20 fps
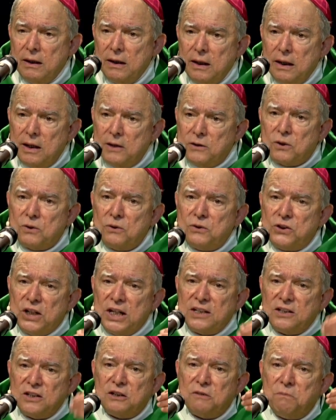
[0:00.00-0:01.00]
And so
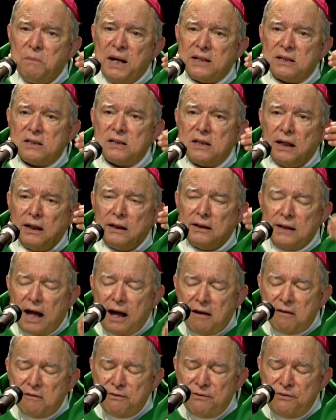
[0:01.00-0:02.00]
Jesus makes
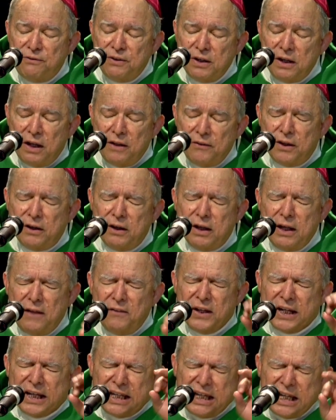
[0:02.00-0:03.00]
love the,
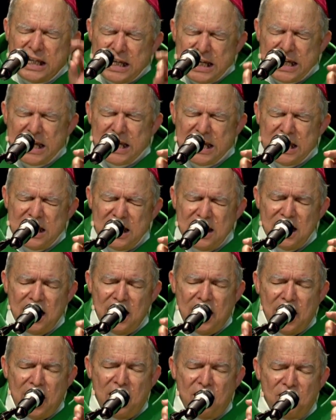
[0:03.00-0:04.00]
the key
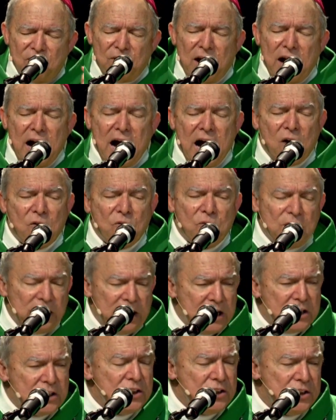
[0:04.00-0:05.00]
of our
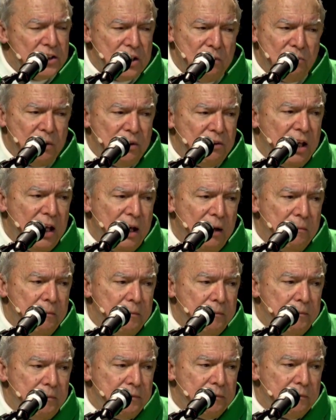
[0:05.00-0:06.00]
relationship with Him.
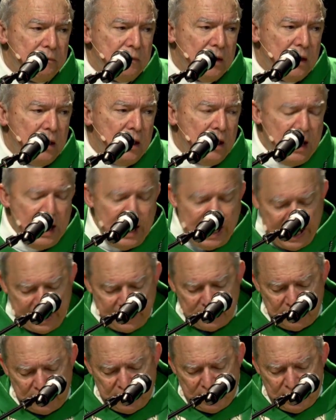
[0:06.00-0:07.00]

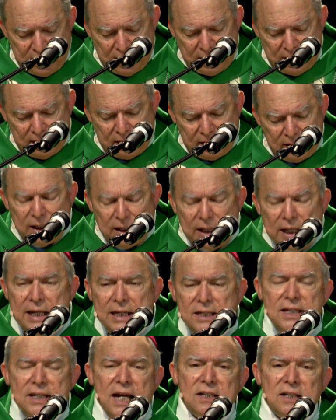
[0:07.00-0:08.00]
And He
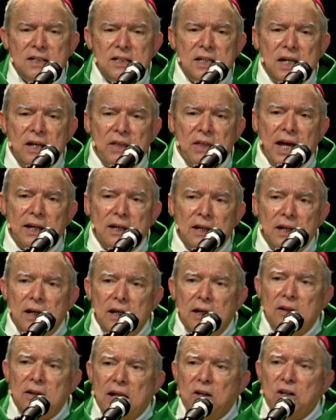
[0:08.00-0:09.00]
says that,
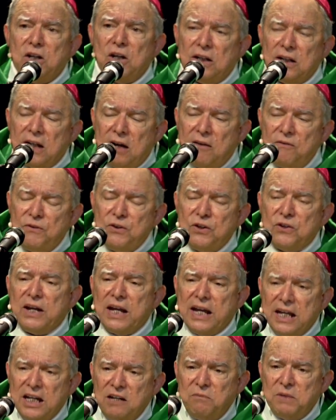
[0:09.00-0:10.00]
that you love your
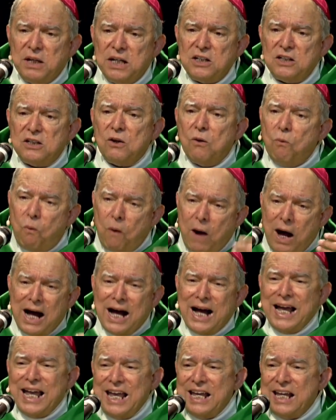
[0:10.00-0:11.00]
enemies.
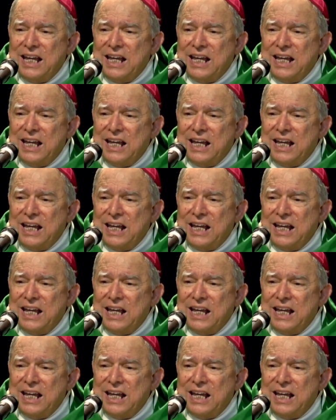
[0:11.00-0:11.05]
Why?